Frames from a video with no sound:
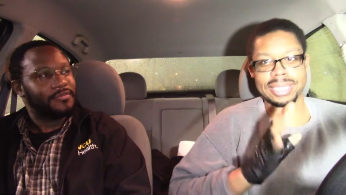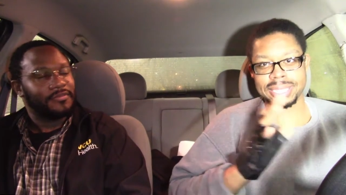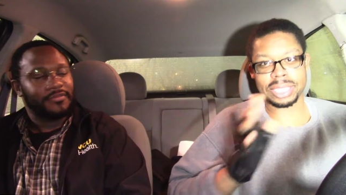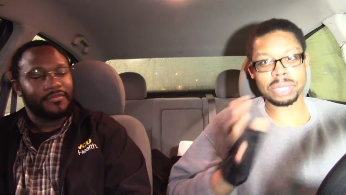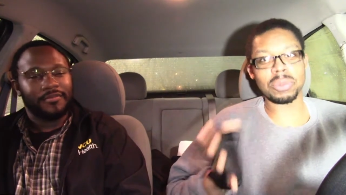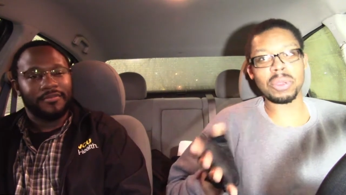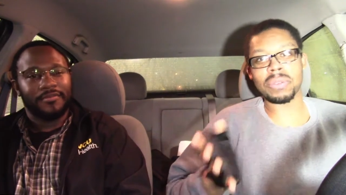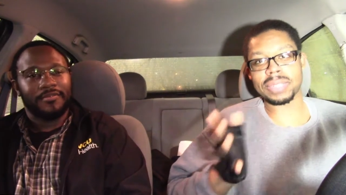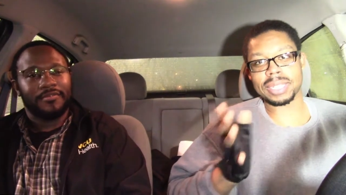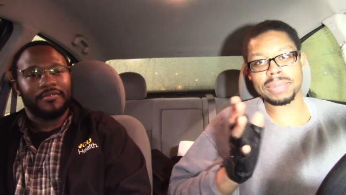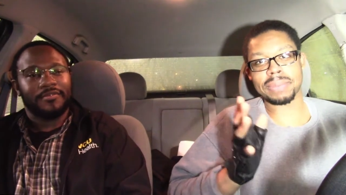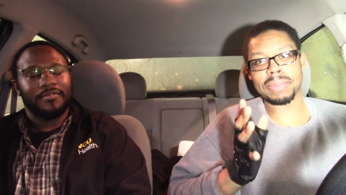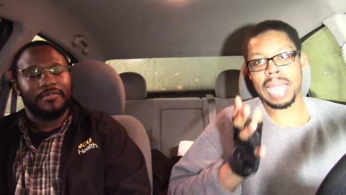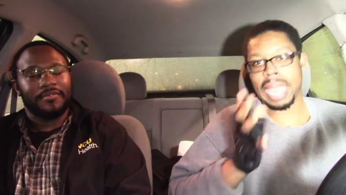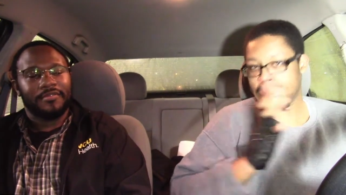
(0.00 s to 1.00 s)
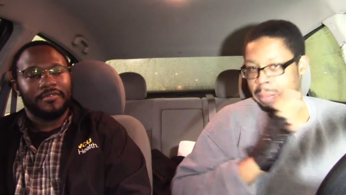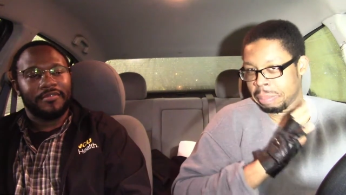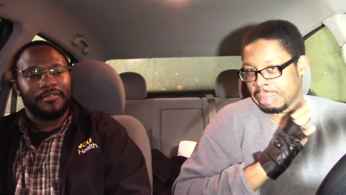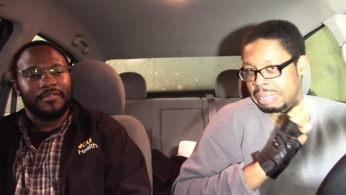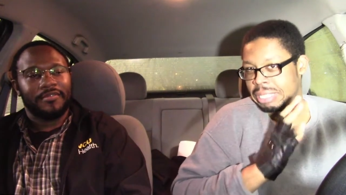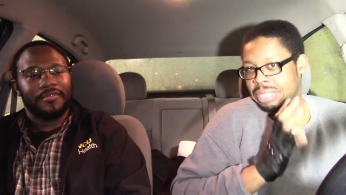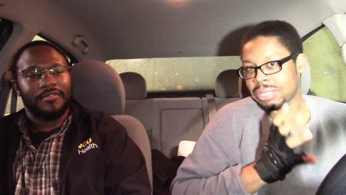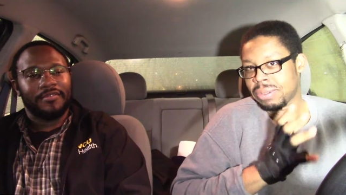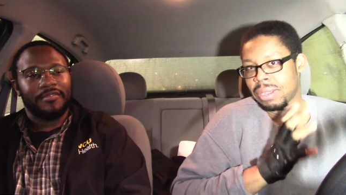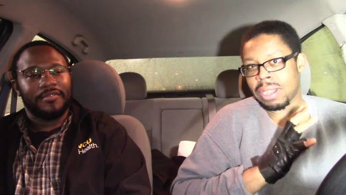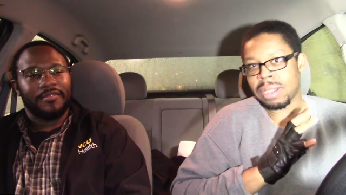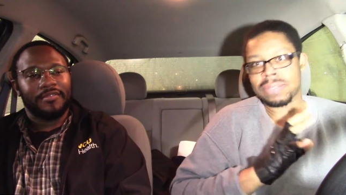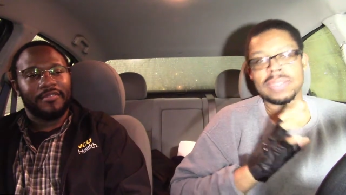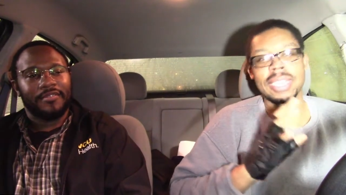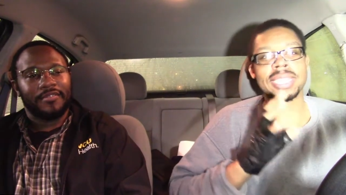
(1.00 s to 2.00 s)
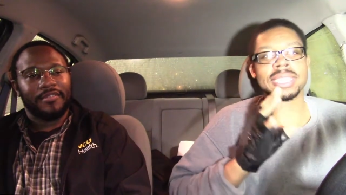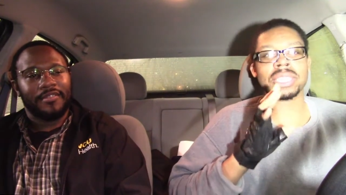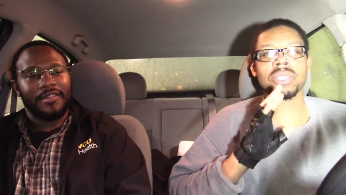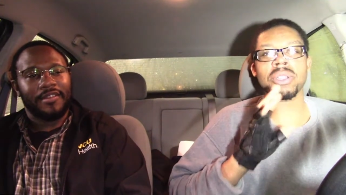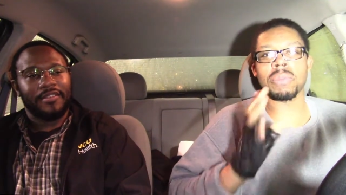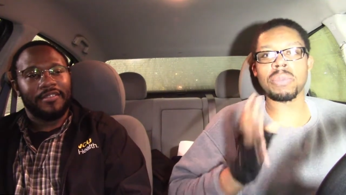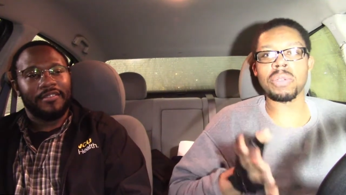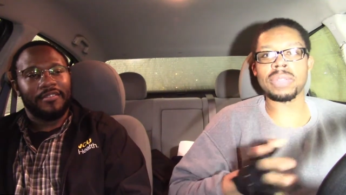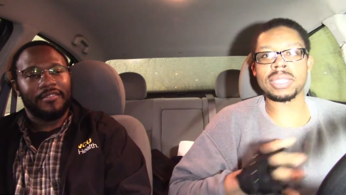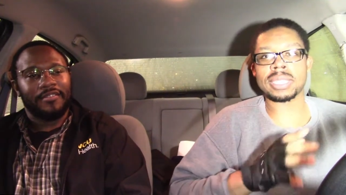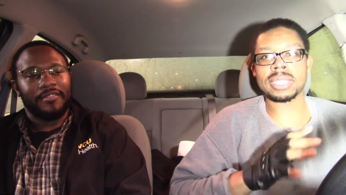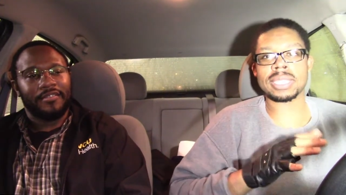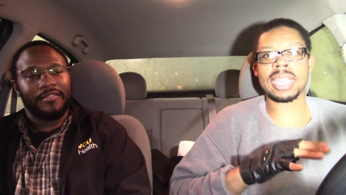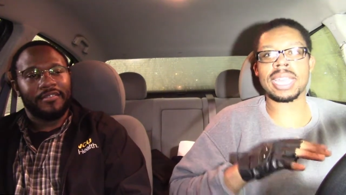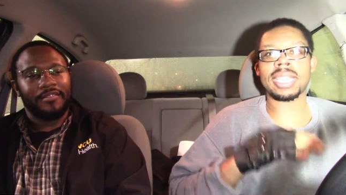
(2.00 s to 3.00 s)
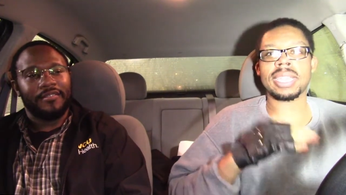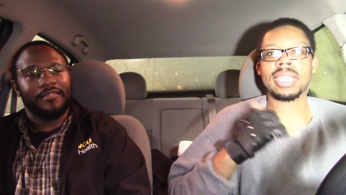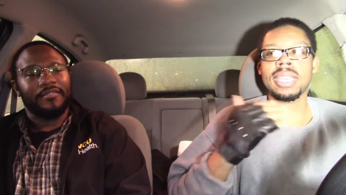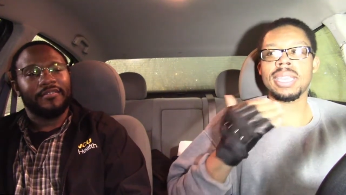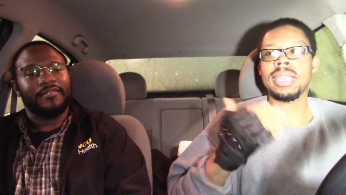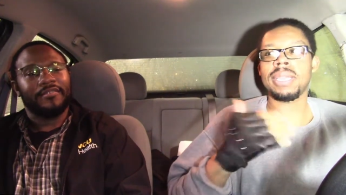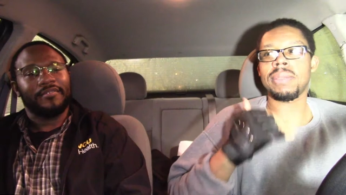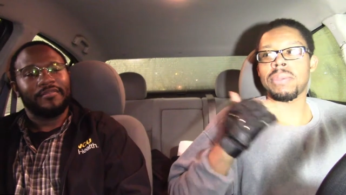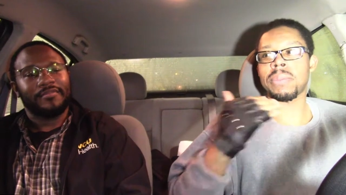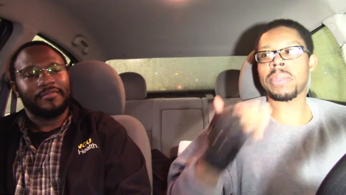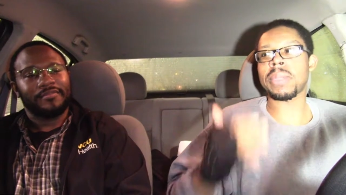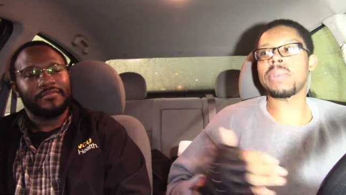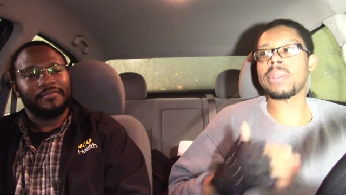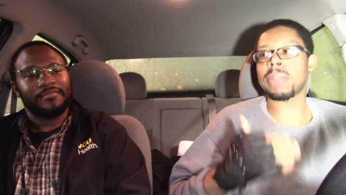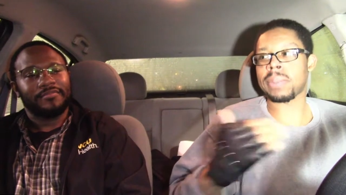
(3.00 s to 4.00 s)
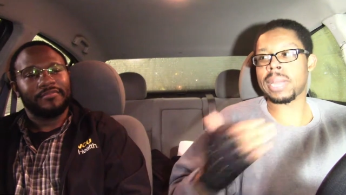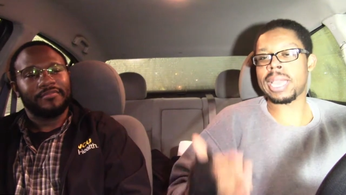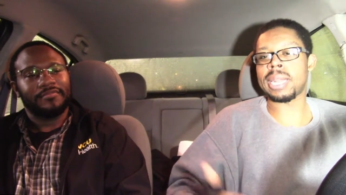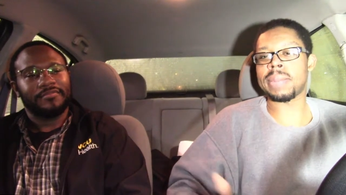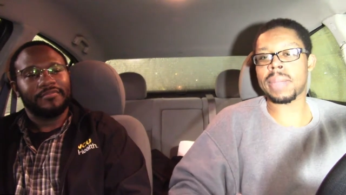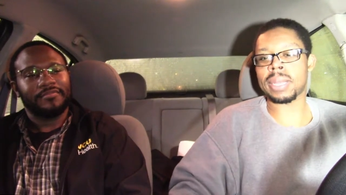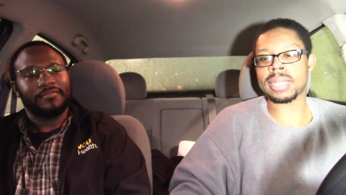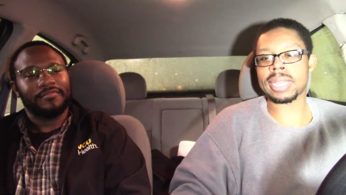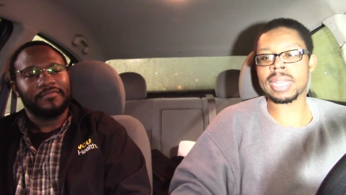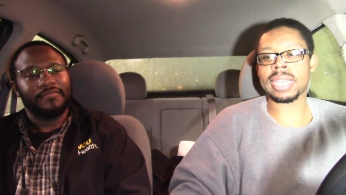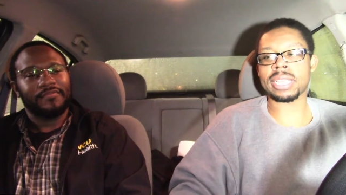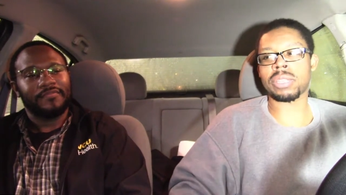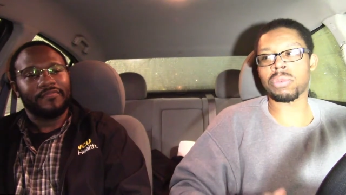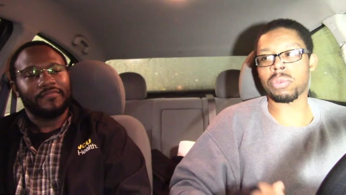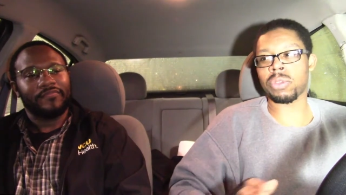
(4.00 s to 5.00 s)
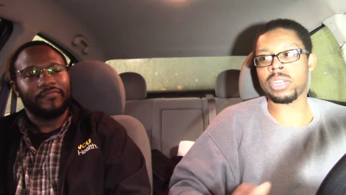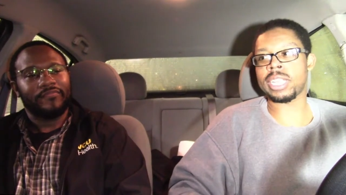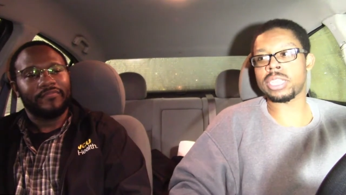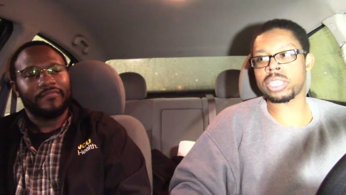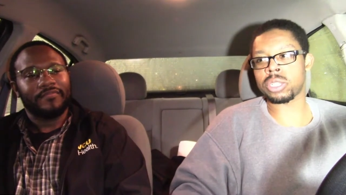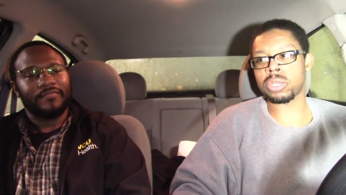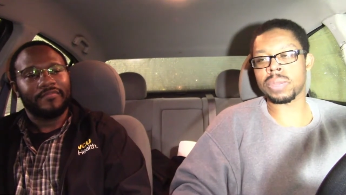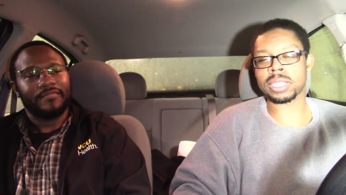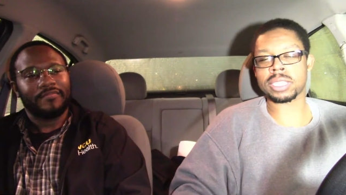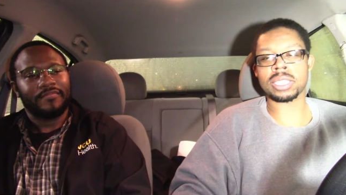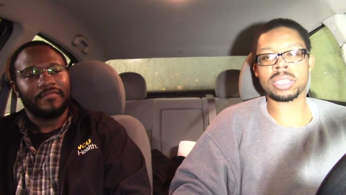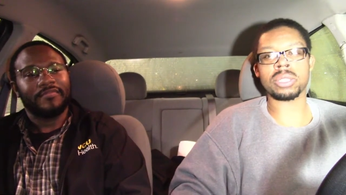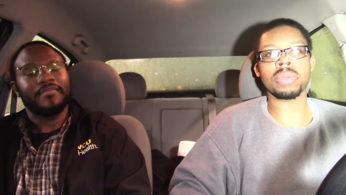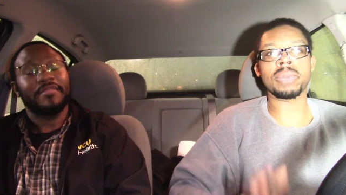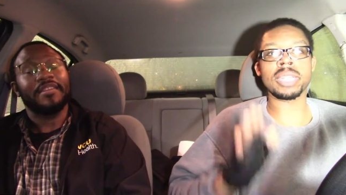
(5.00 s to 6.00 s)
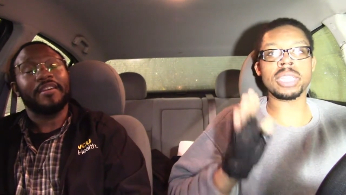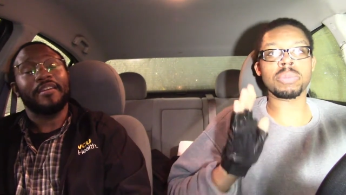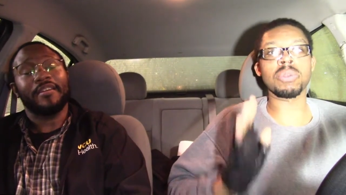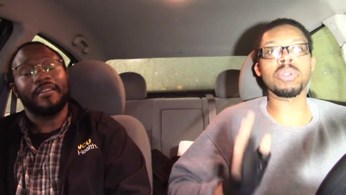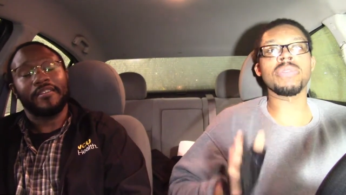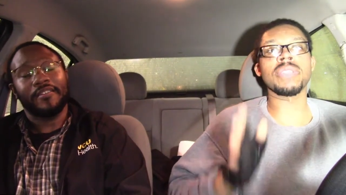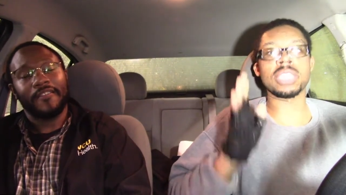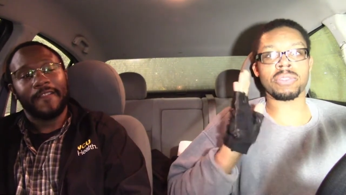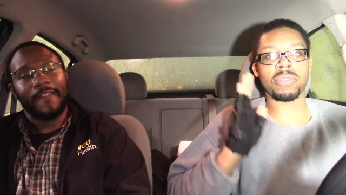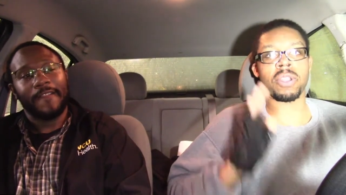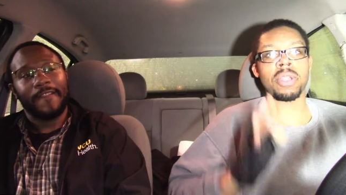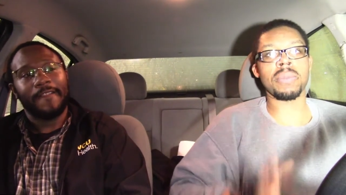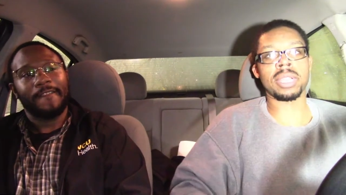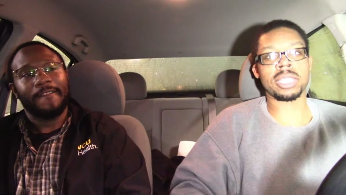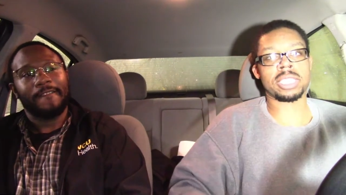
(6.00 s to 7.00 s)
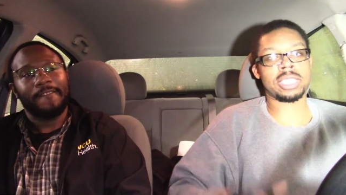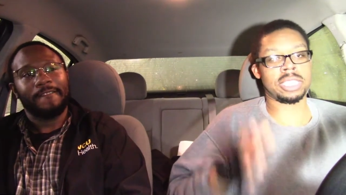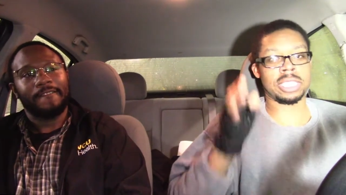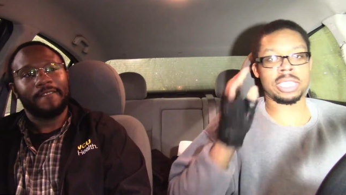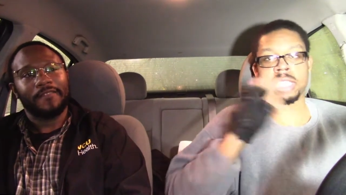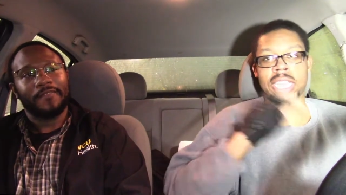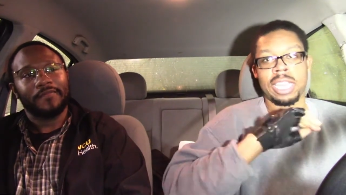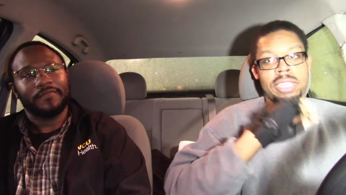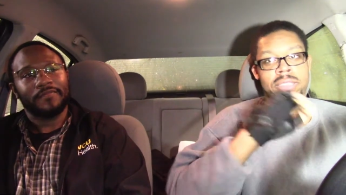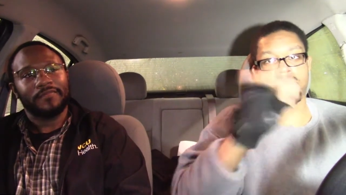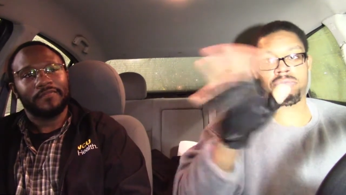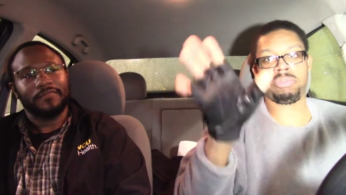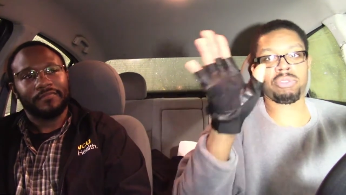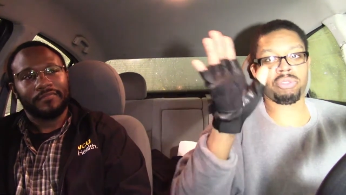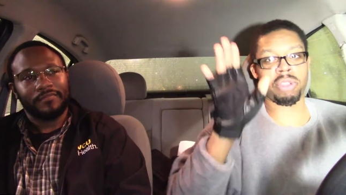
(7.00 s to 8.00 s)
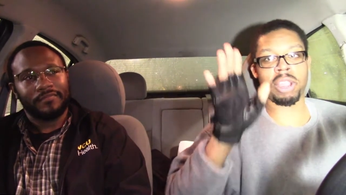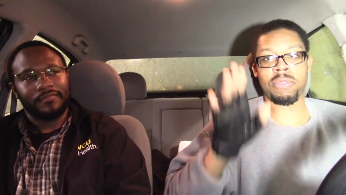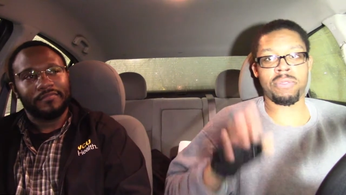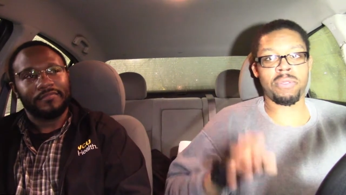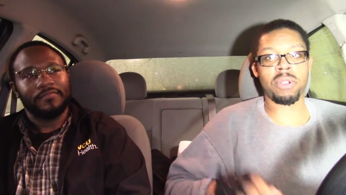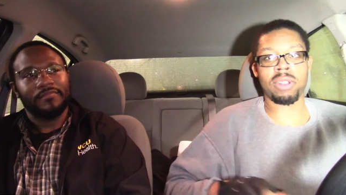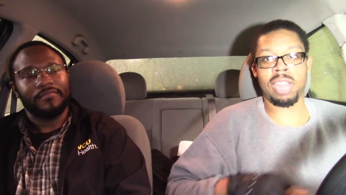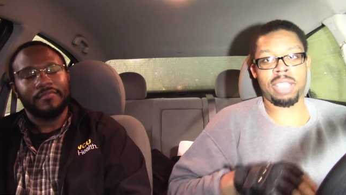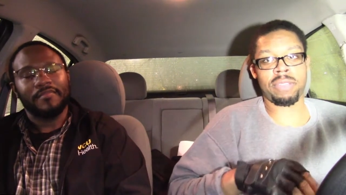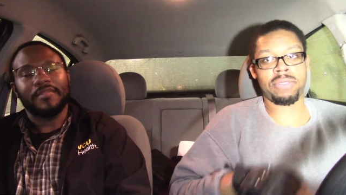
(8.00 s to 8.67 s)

Speaker 1: this movie might piss you off. Like cause certain movies is like when people complain about that, like you're reading too much into it. But this yeah. movie is very much just like straightforward. Like